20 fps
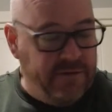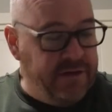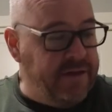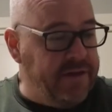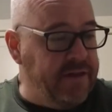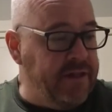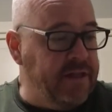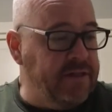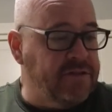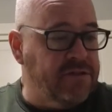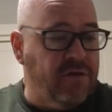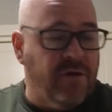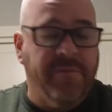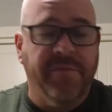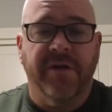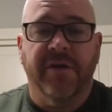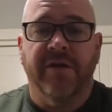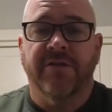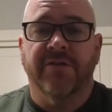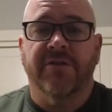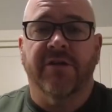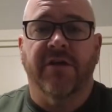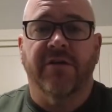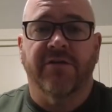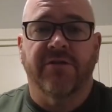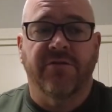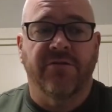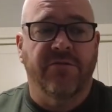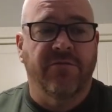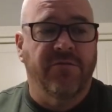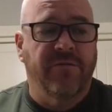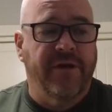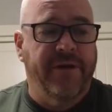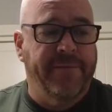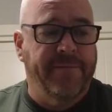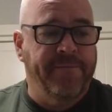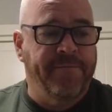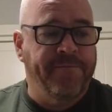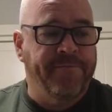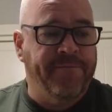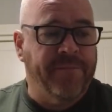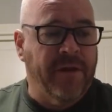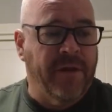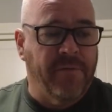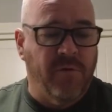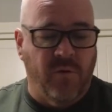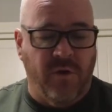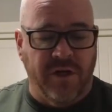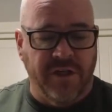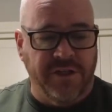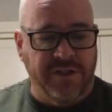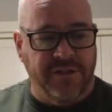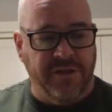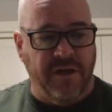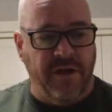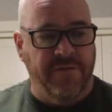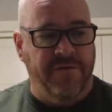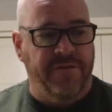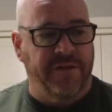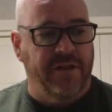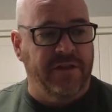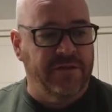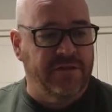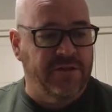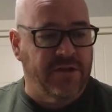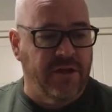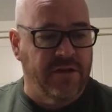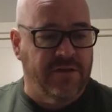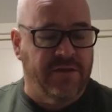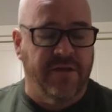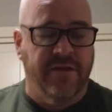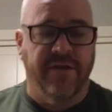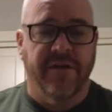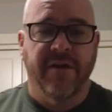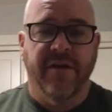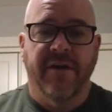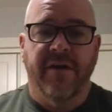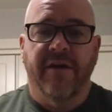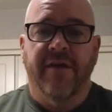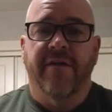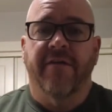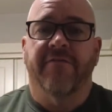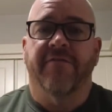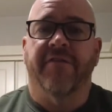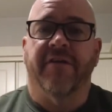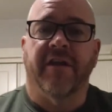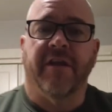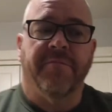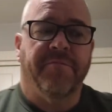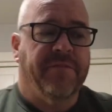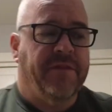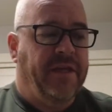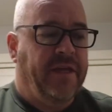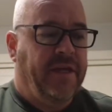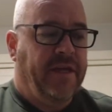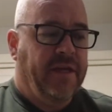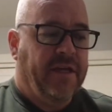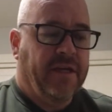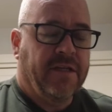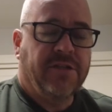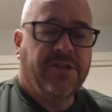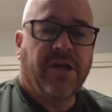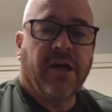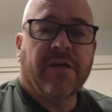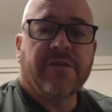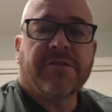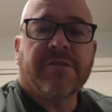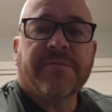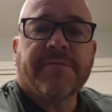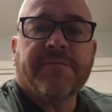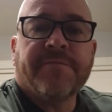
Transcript: And then so I'm going to start to I'm going to wash these off and then start to fill up the jars.